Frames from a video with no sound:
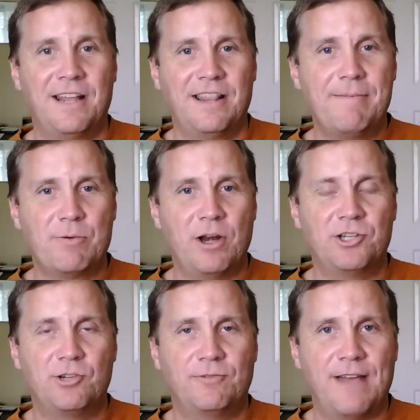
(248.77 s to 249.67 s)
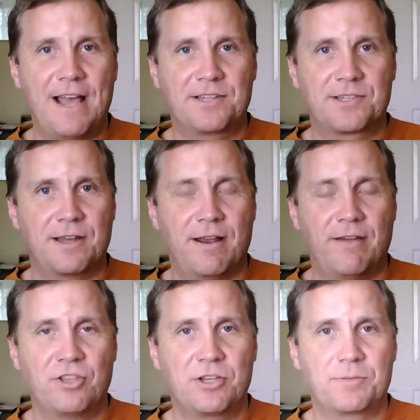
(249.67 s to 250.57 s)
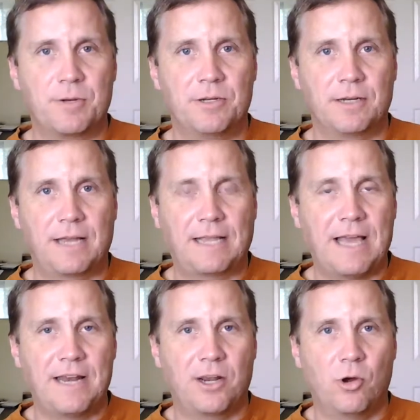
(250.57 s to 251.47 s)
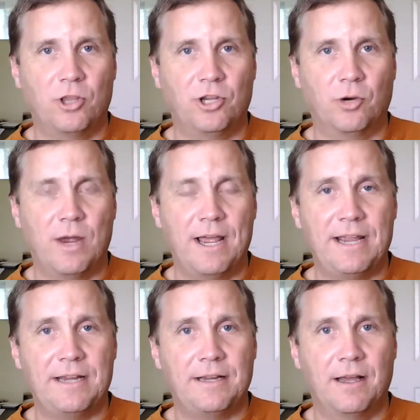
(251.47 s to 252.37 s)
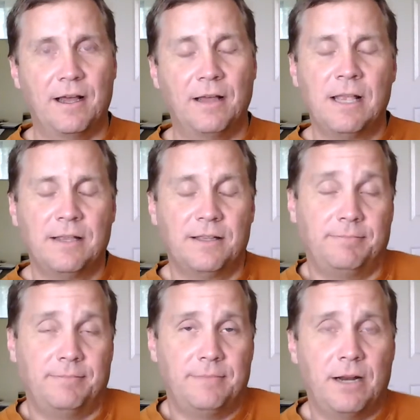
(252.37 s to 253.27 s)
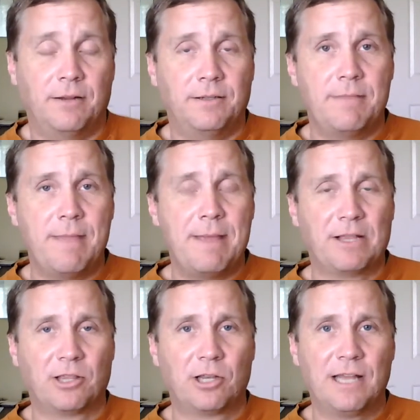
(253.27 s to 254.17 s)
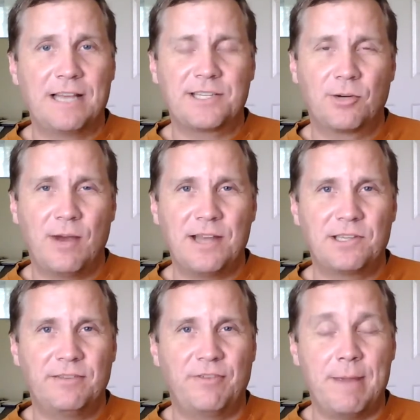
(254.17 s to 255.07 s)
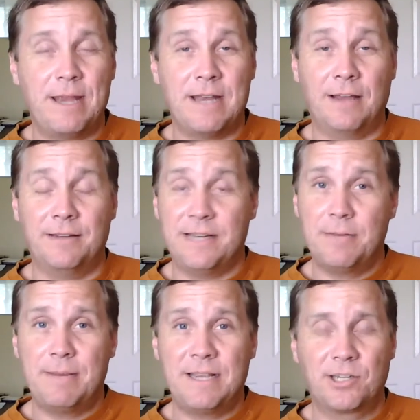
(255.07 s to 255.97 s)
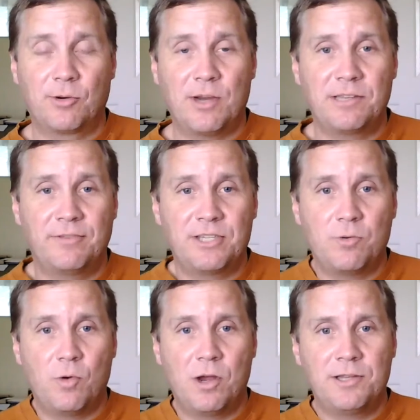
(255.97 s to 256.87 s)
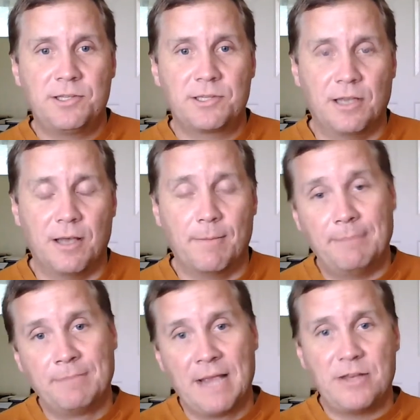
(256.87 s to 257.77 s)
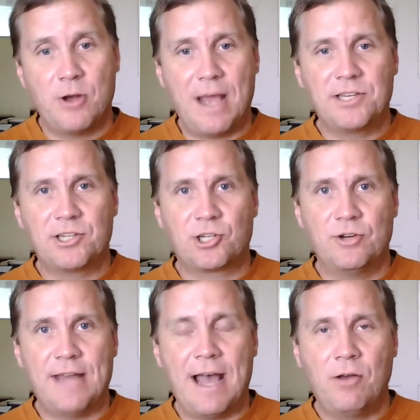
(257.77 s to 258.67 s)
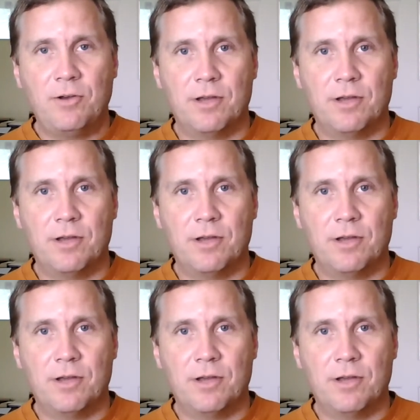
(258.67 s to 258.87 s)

they've been running too fast. Everything's been kind of going their way. He may be a little less aggressive. He may not need to be as aggressive as he was. But as it turned out,